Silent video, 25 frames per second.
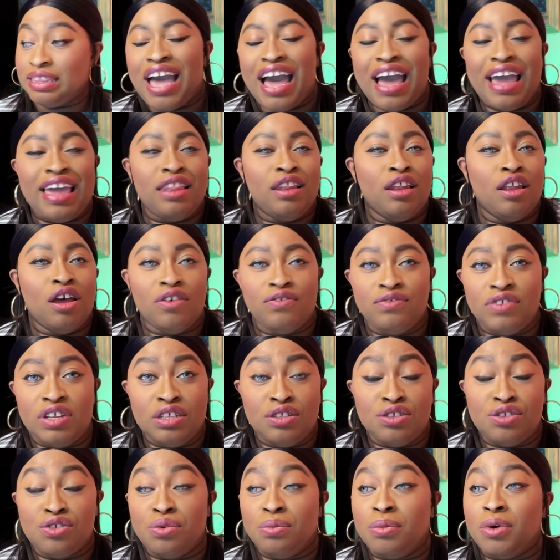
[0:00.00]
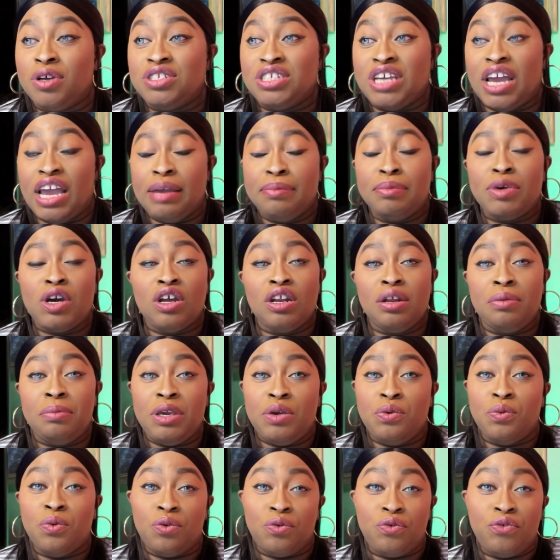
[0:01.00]
I loved it so much. I'm gonna
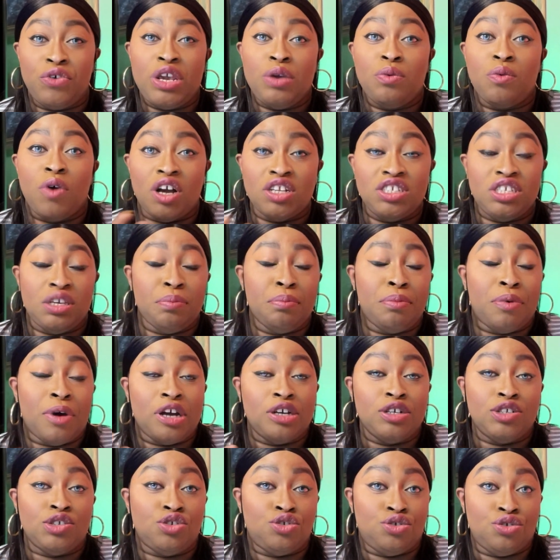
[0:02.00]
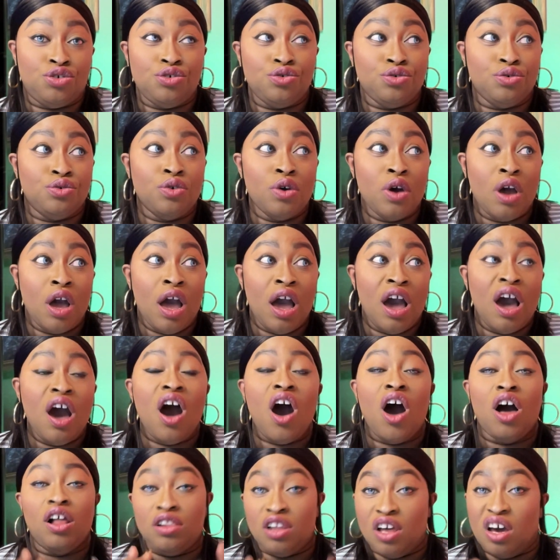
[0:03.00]
be rewatching Part 2
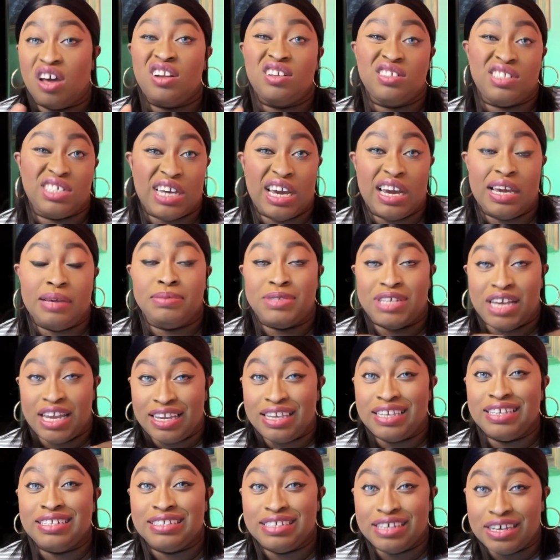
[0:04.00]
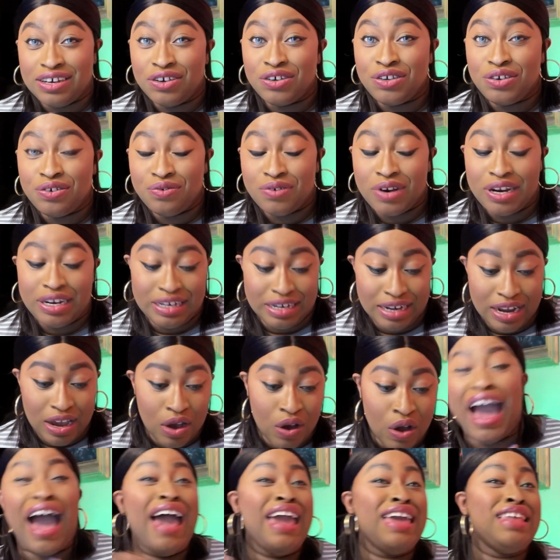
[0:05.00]
a lot of times, I can tell you right
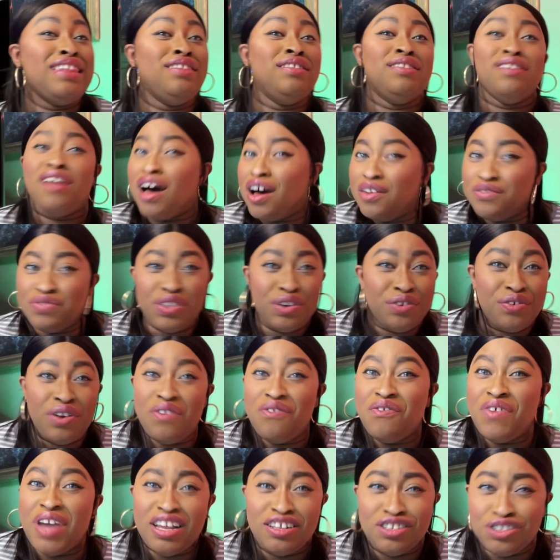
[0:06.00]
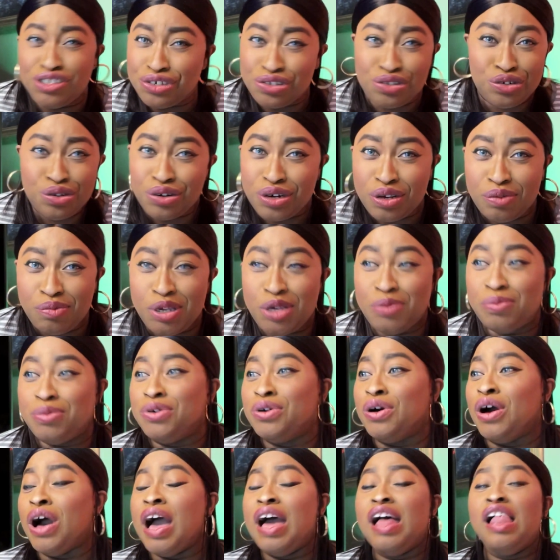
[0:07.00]
now. I love the revenge story,
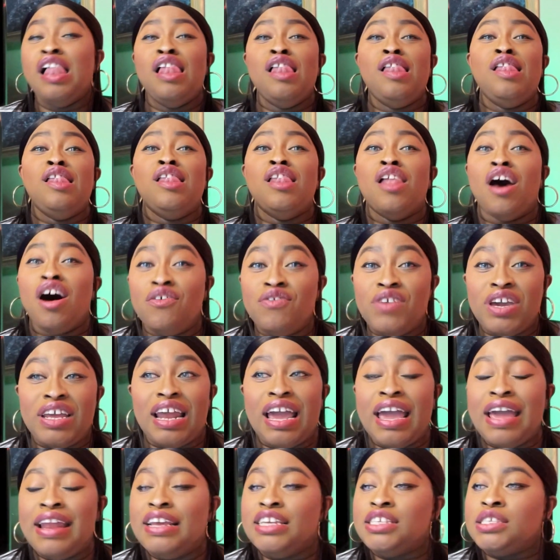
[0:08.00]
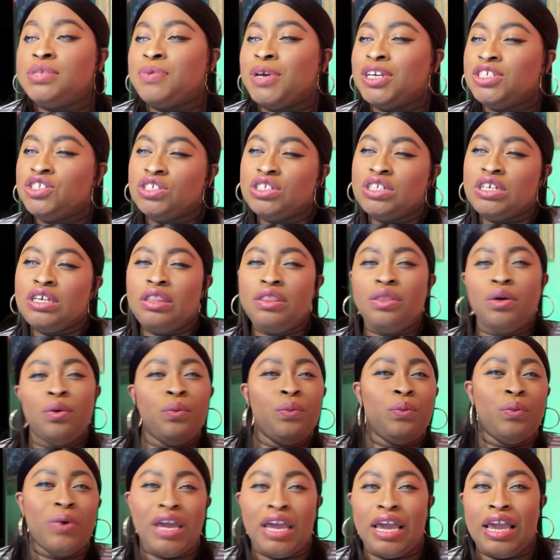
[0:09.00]
people. Love it. And especially the
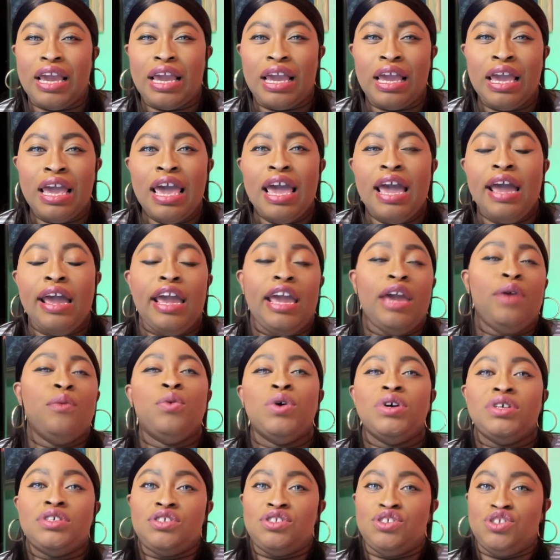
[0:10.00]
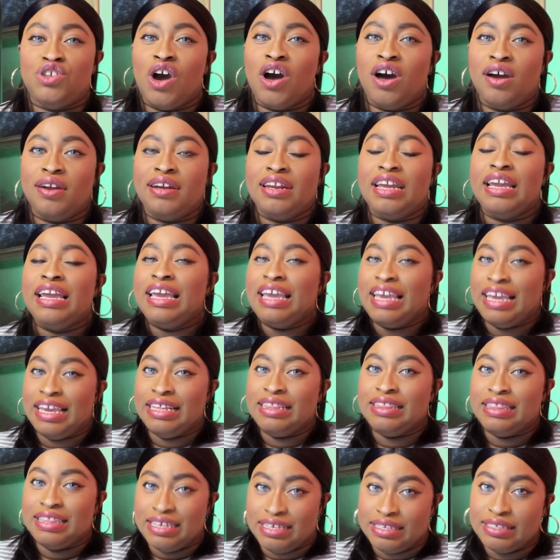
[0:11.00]
way it was done
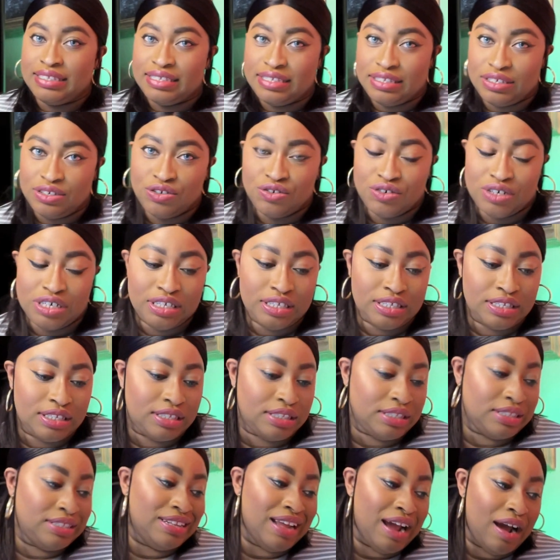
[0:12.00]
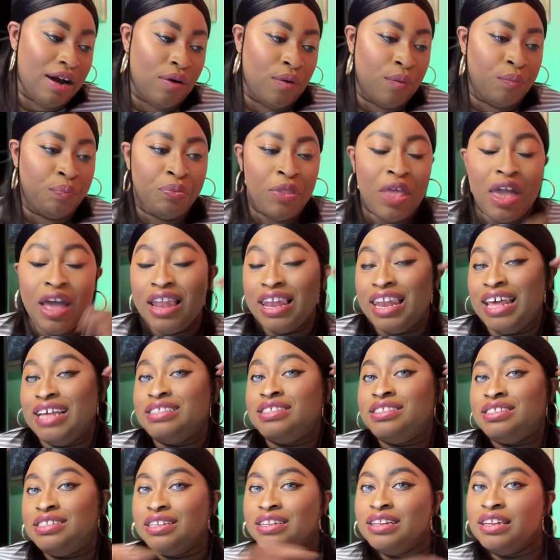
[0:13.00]
in this series. Now,
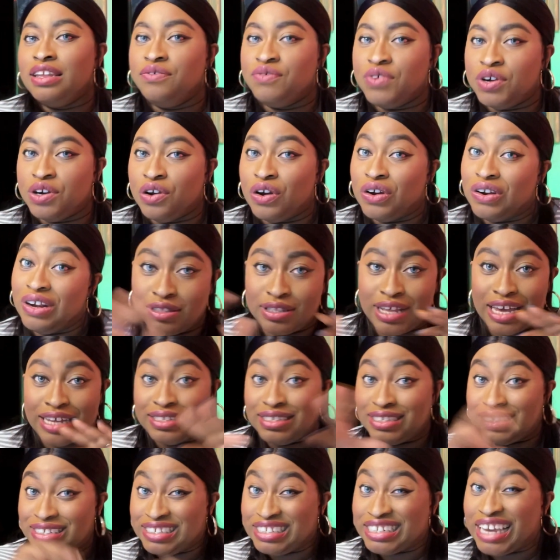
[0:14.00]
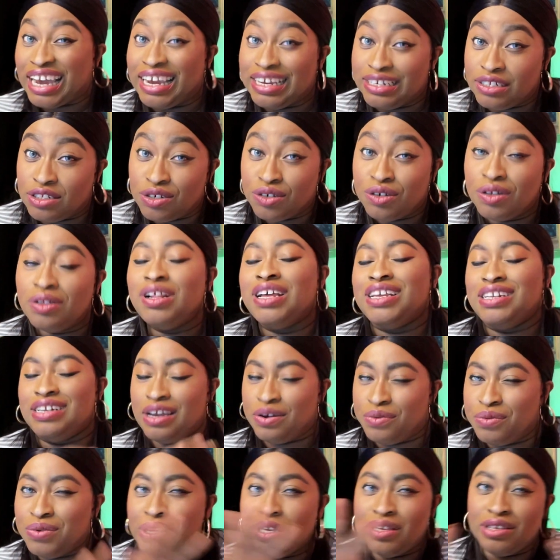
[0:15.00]
let's deliver on that title and
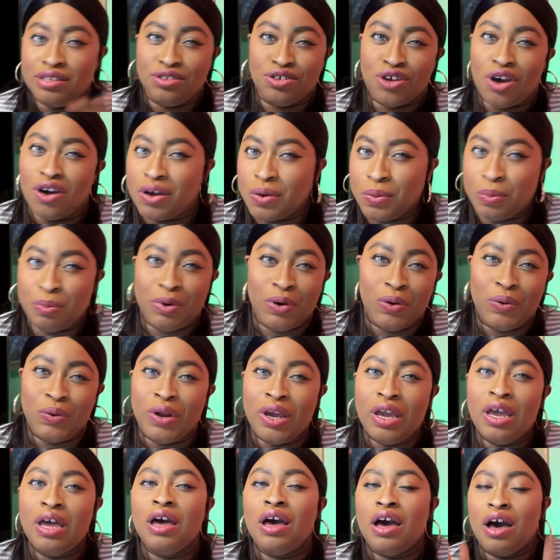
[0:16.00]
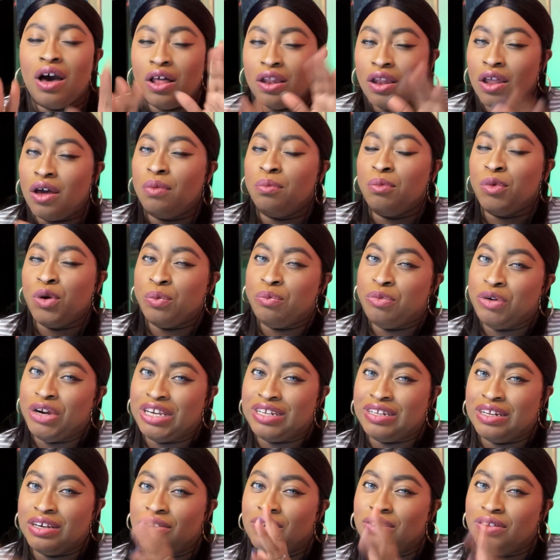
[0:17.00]
then we can talk about a lot more
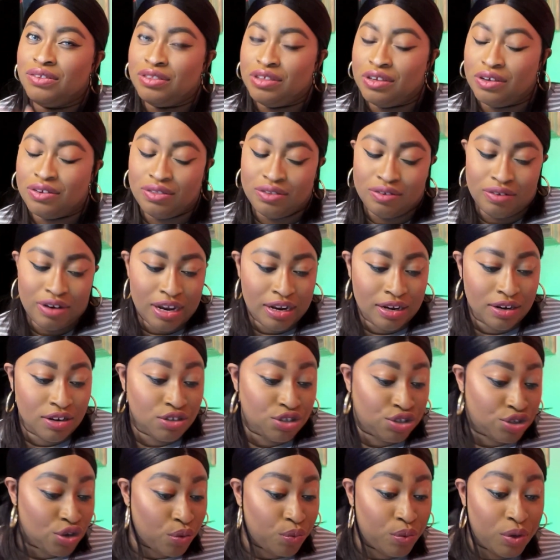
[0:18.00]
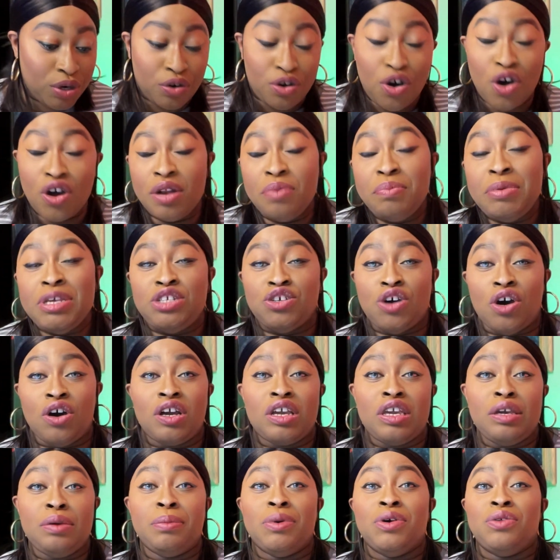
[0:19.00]
breakdown on the other end. So we're going to be
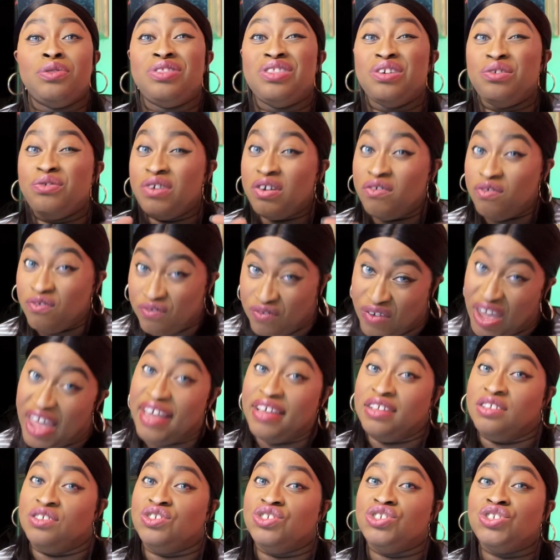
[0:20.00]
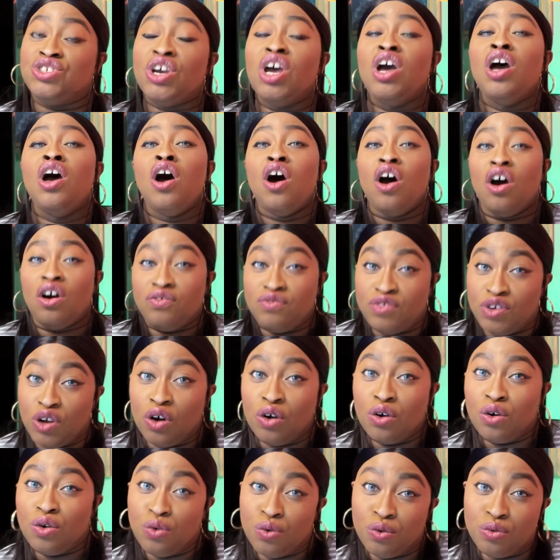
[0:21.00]
talking about the revenge of
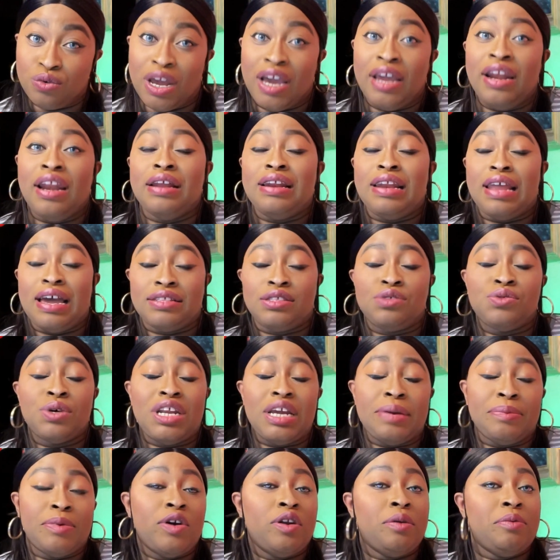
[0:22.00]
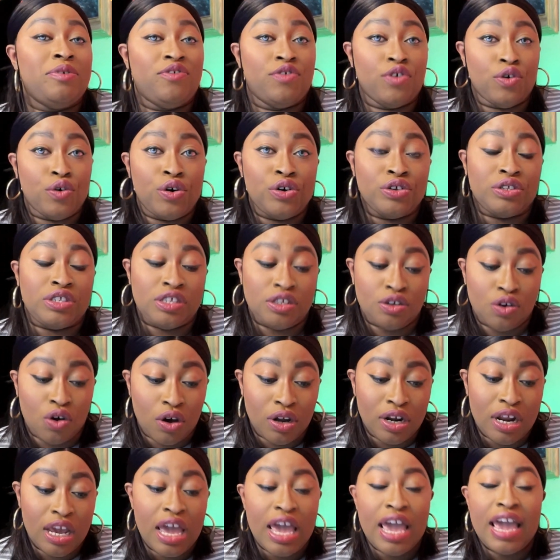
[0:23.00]
dong-eun, and then that's what I'm going to be focusing
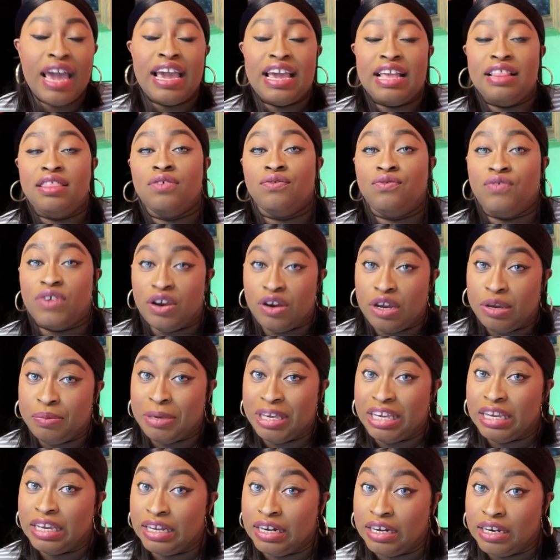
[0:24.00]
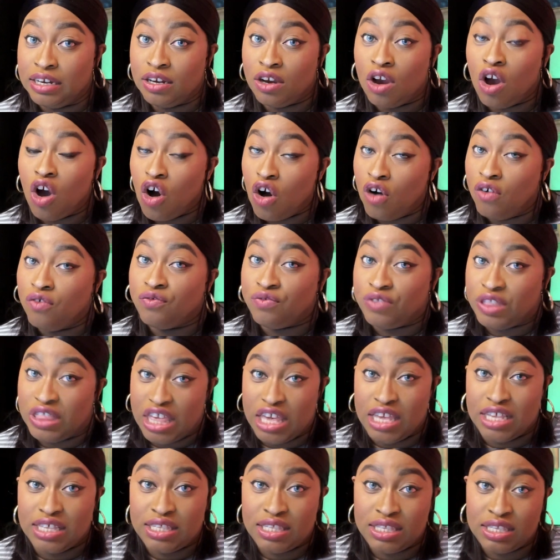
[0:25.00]
on in the very beginning of
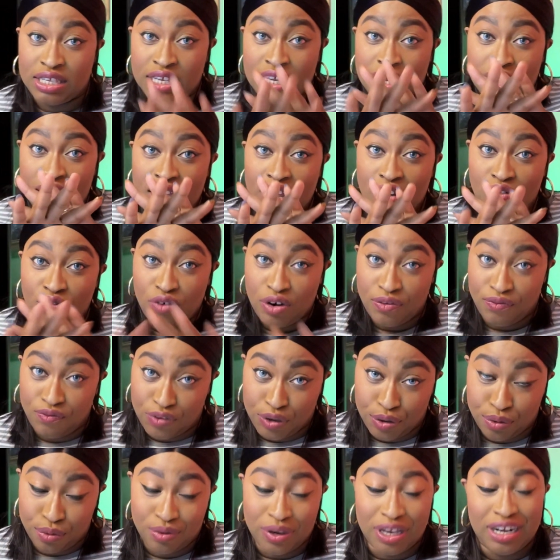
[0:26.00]
this review.